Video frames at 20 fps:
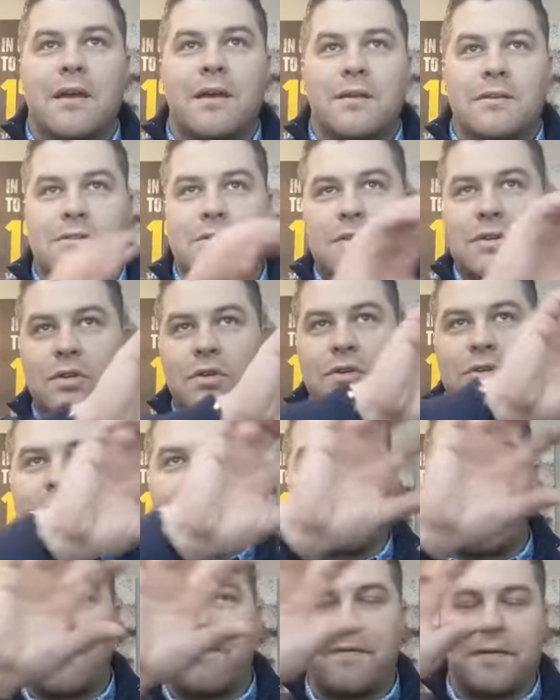So you
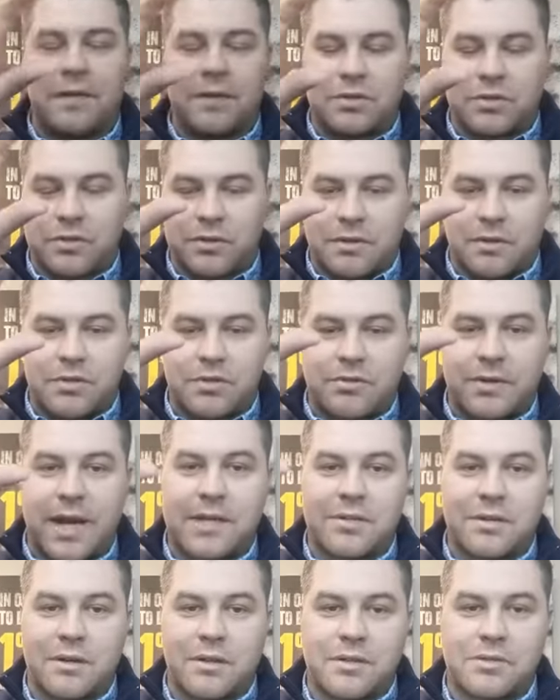start off with a
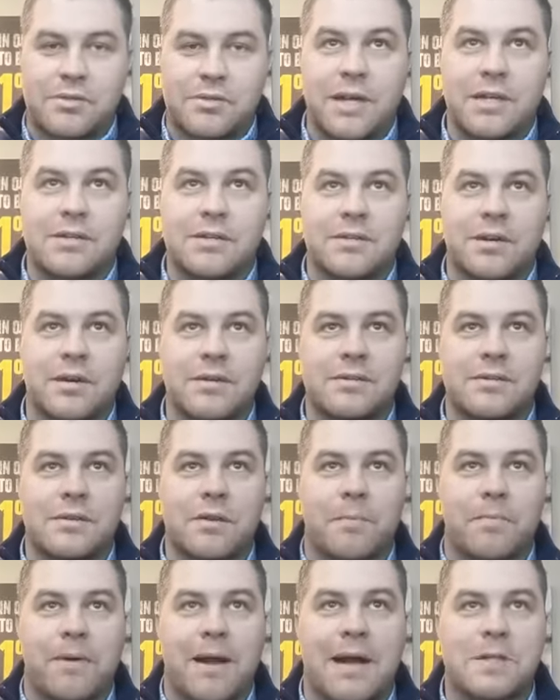stranger, the stranger turns
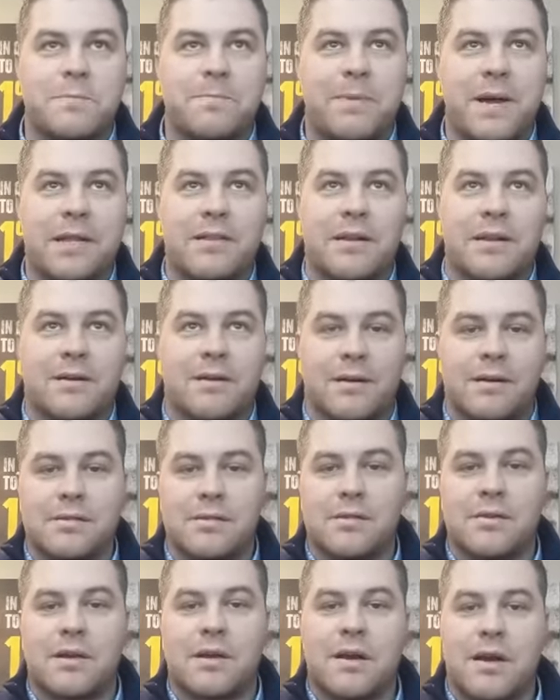into a prospect, then it turns
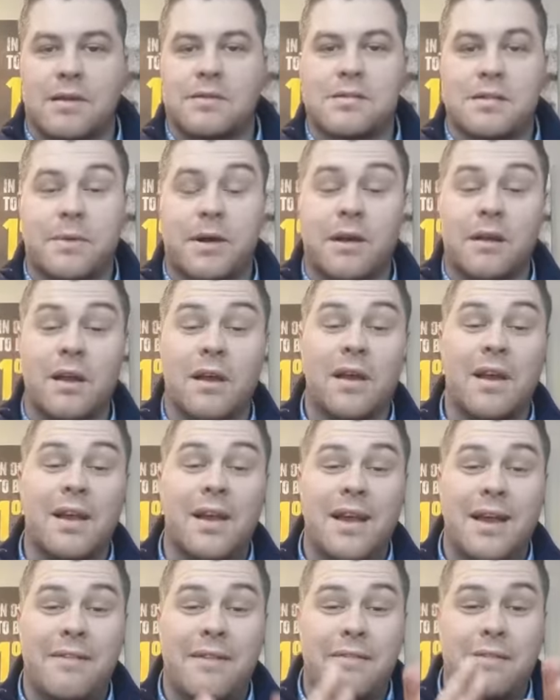into a customer.
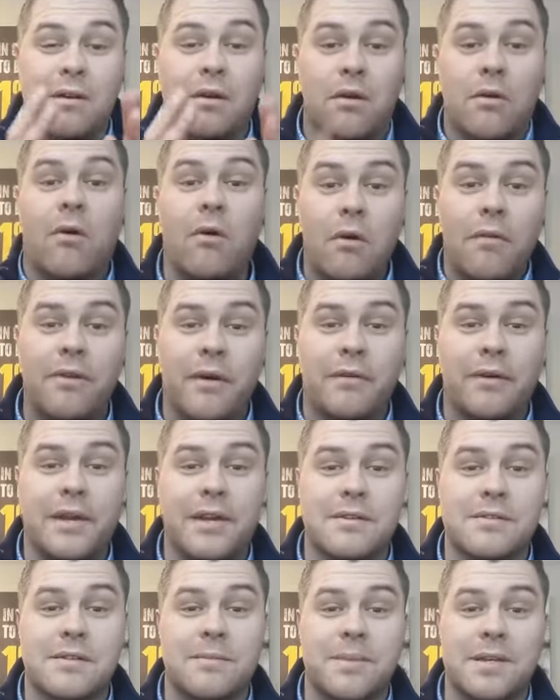And then the goal, though,
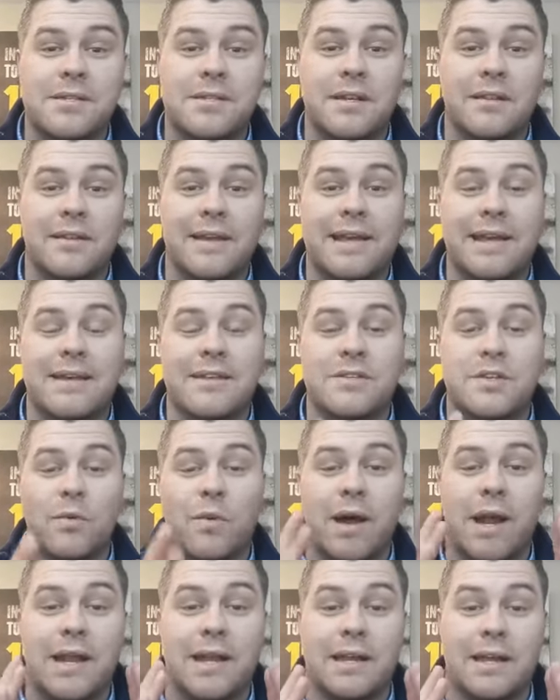here's the missing link, is you
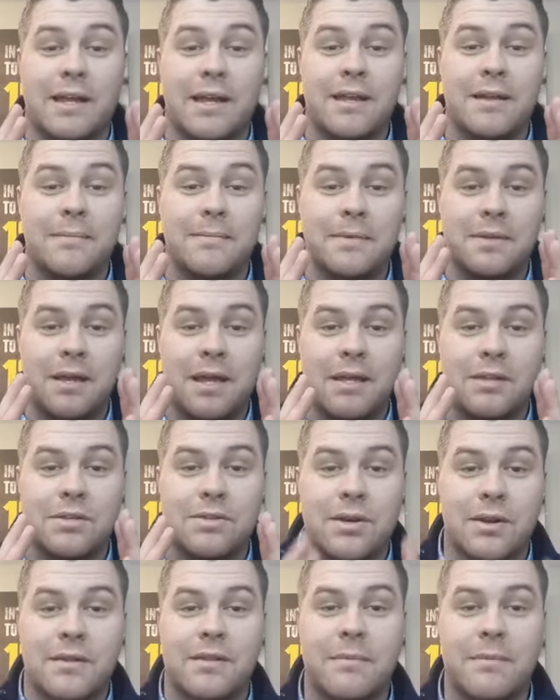want to get them and
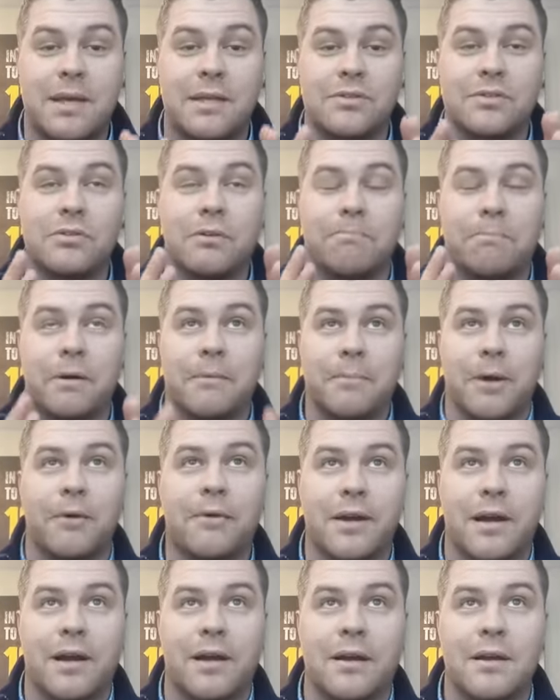turn them into a
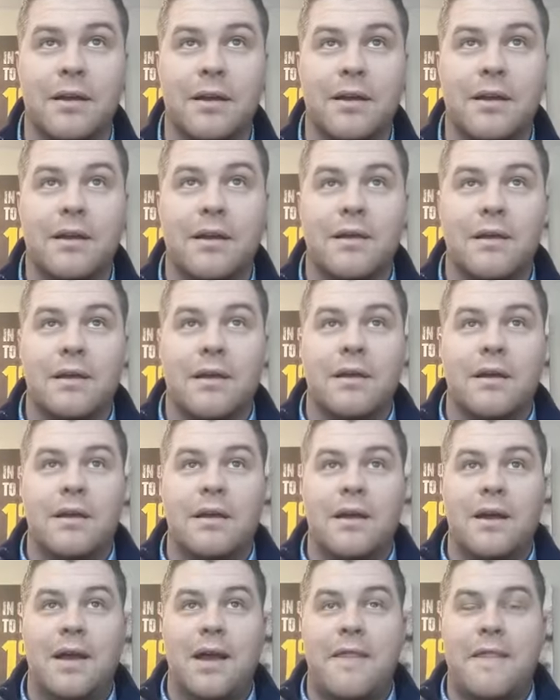promoter.
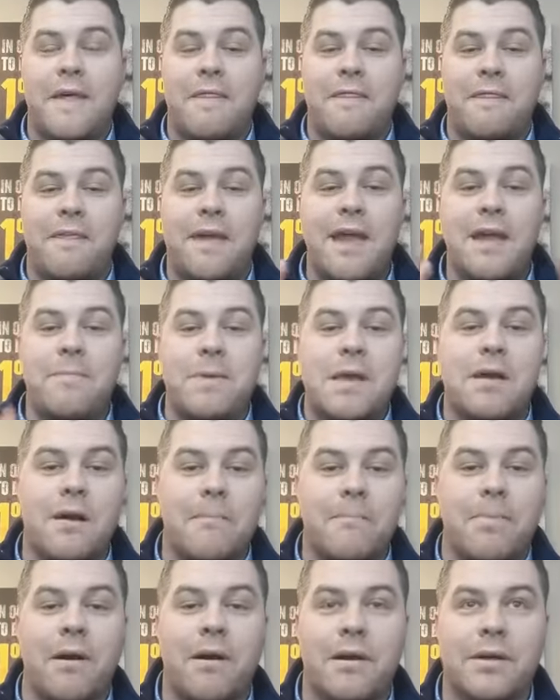And then they
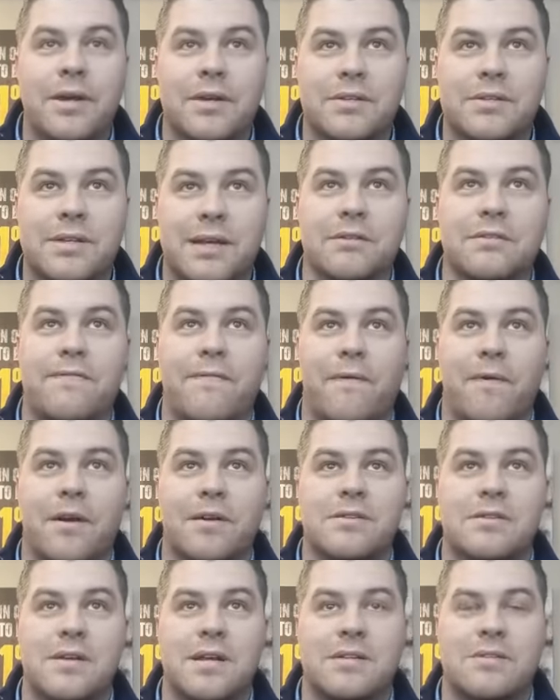become part of your sales
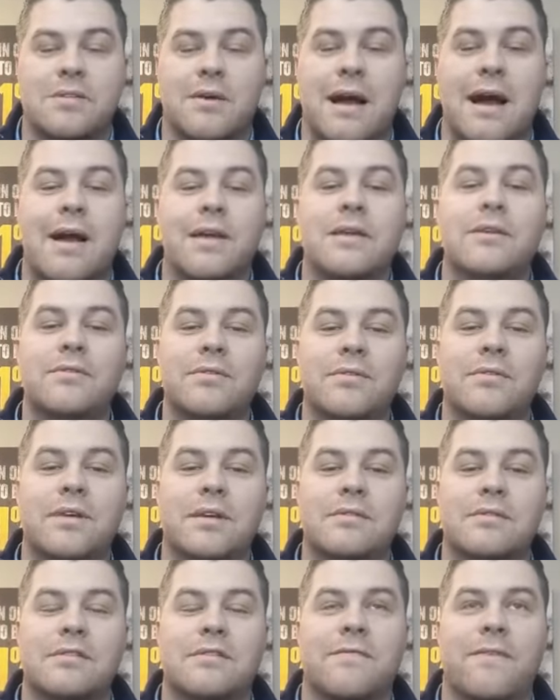force. And so how you do
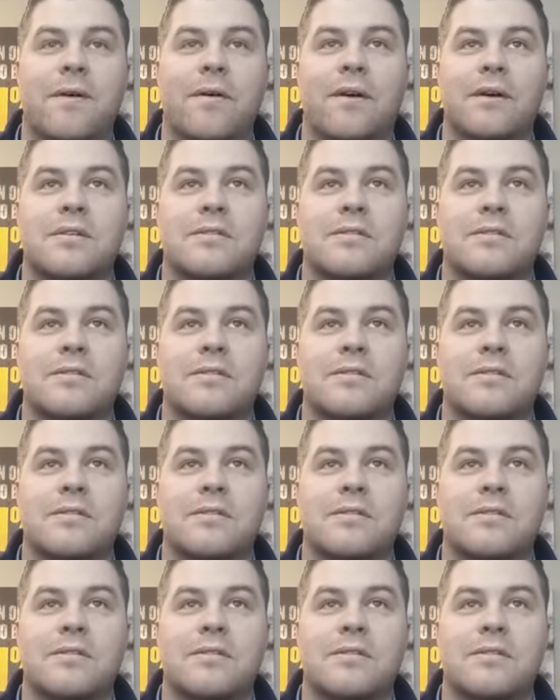this is you